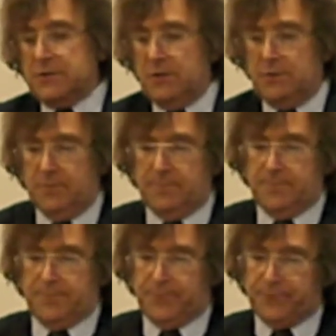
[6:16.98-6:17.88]
So
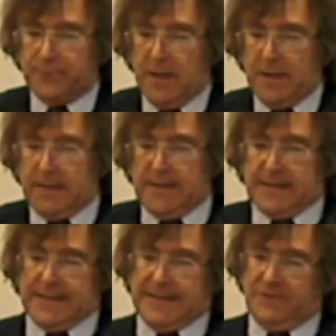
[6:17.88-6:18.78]

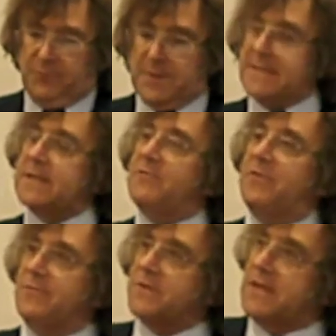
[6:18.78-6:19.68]
if we did a
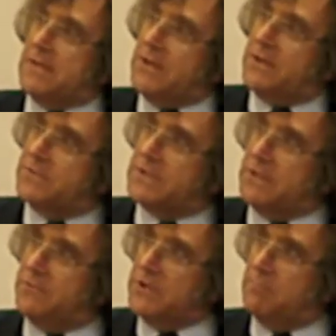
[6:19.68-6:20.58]
15-year
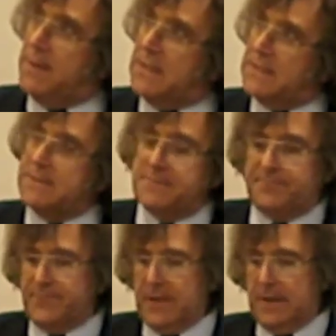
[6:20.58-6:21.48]
serial bond,
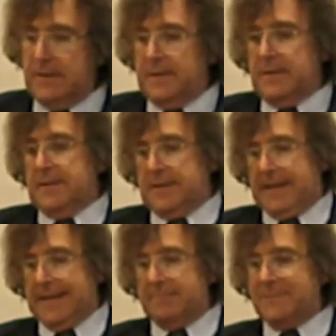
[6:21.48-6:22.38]

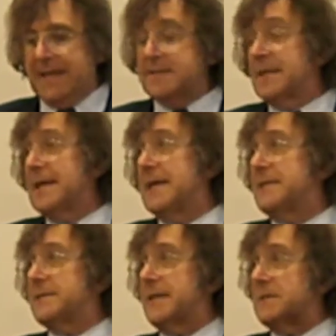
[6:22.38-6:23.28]
and I'm guessing
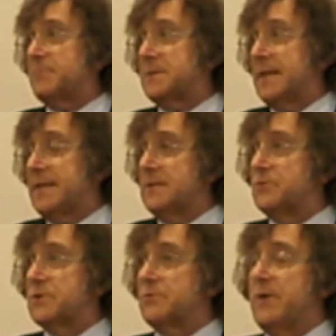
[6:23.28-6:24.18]
at a 6%
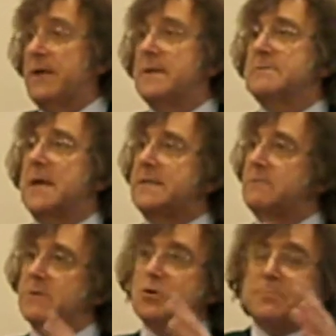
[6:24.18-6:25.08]
interest rate,
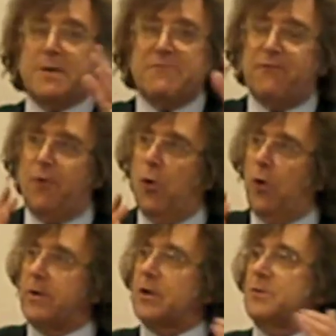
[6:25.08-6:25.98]
it could be
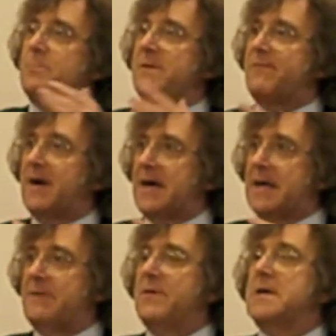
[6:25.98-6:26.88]
4, it could be
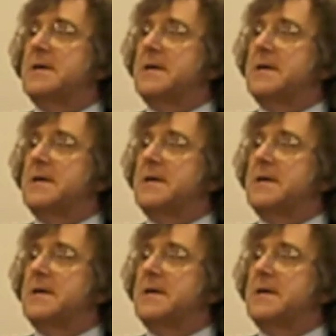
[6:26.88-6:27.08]
5.